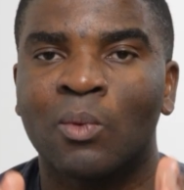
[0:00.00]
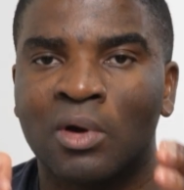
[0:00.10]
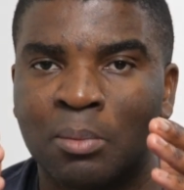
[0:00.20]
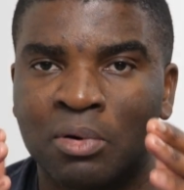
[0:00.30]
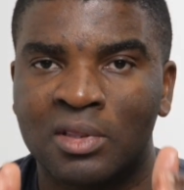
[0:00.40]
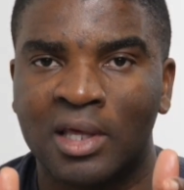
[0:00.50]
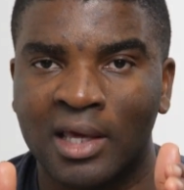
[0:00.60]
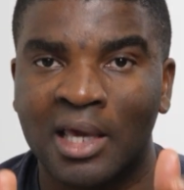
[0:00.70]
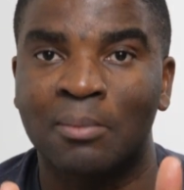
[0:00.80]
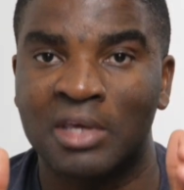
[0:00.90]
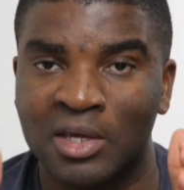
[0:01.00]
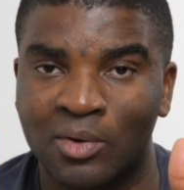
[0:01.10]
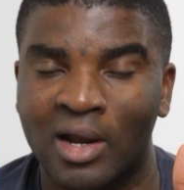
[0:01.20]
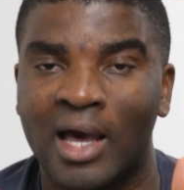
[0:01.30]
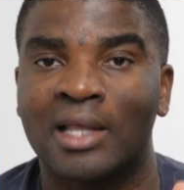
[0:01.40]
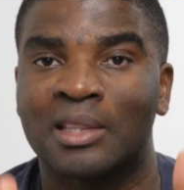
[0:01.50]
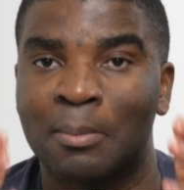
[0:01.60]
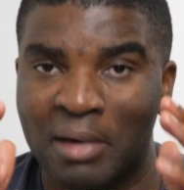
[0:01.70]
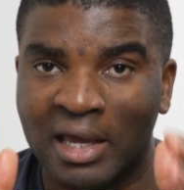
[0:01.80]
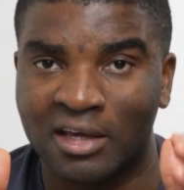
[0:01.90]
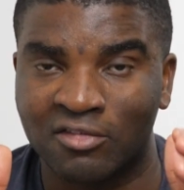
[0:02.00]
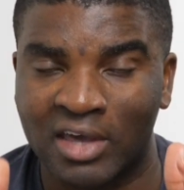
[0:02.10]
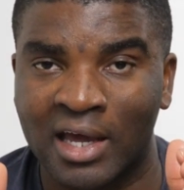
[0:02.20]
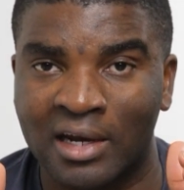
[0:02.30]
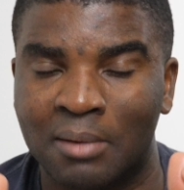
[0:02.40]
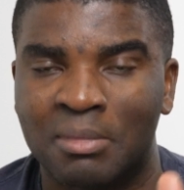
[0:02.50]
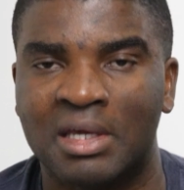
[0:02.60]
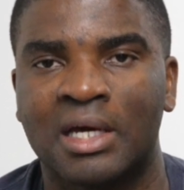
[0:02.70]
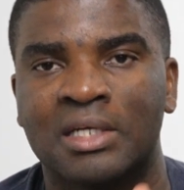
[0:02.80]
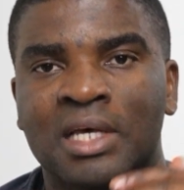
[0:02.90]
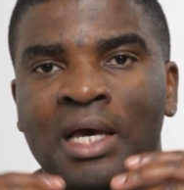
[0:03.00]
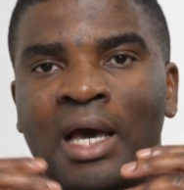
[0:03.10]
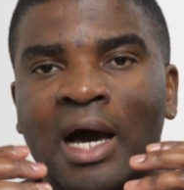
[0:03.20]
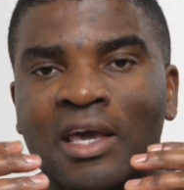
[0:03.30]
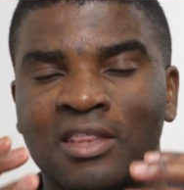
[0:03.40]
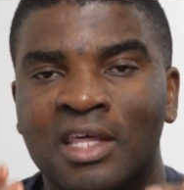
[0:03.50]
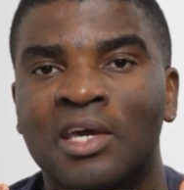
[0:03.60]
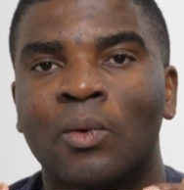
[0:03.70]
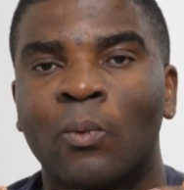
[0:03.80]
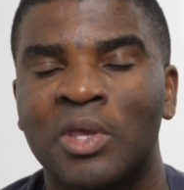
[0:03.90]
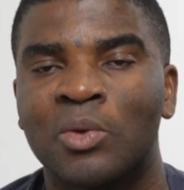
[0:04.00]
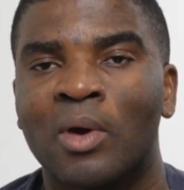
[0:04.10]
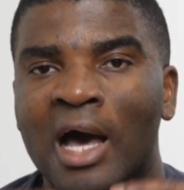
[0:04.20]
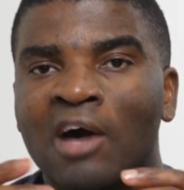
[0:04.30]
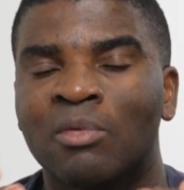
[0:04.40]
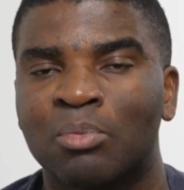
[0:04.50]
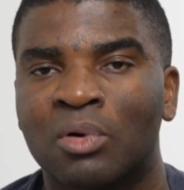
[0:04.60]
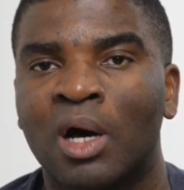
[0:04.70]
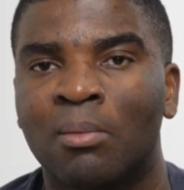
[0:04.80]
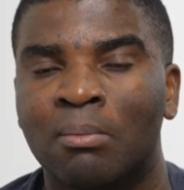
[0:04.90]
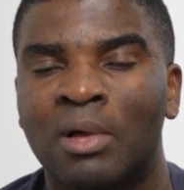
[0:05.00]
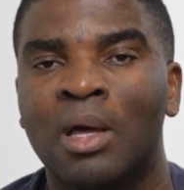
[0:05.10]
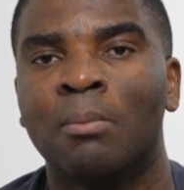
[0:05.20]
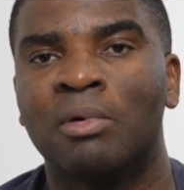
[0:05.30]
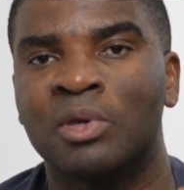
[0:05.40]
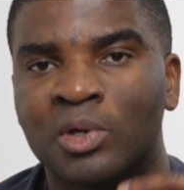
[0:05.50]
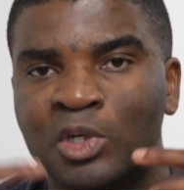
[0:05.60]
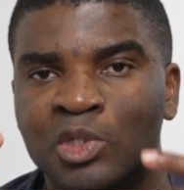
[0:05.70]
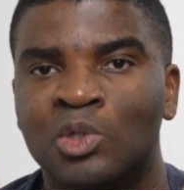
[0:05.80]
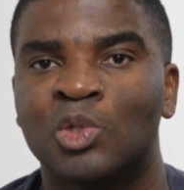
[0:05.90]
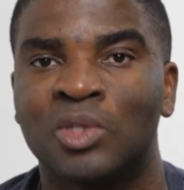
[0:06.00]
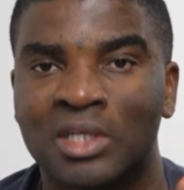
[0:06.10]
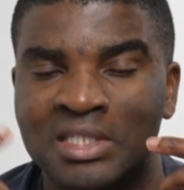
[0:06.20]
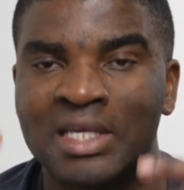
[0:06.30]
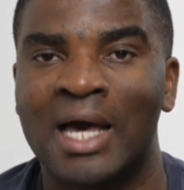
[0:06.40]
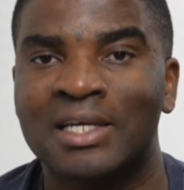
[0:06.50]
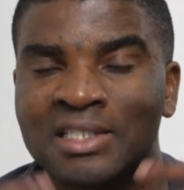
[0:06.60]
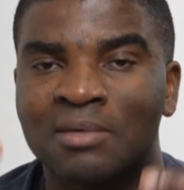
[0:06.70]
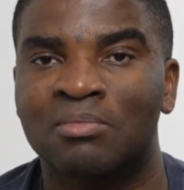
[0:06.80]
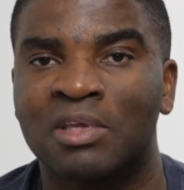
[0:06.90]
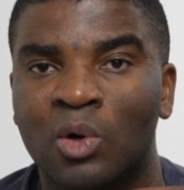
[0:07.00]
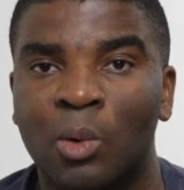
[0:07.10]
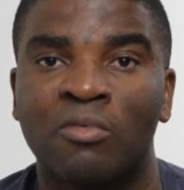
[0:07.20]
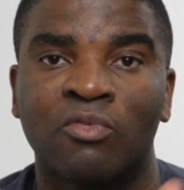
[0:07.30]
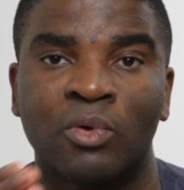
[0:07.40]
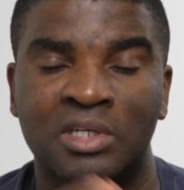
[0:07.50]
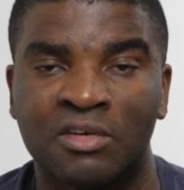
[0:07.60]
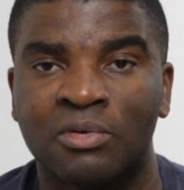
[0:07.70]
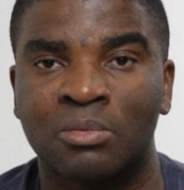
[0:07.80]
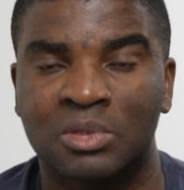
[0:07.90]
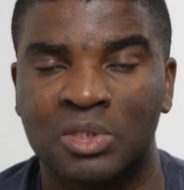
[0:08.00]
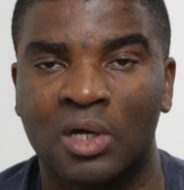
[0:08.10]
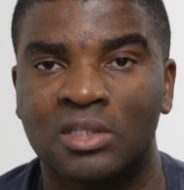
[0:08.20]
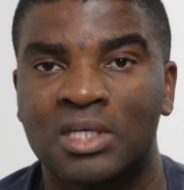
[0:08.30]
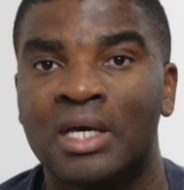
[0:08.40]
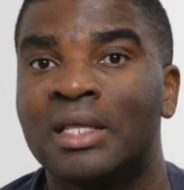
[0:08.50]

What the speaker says: want to put the aim here at the Bank of Canada, because I think when you have a problem but you continue to do the exact same thing hoping for a different result,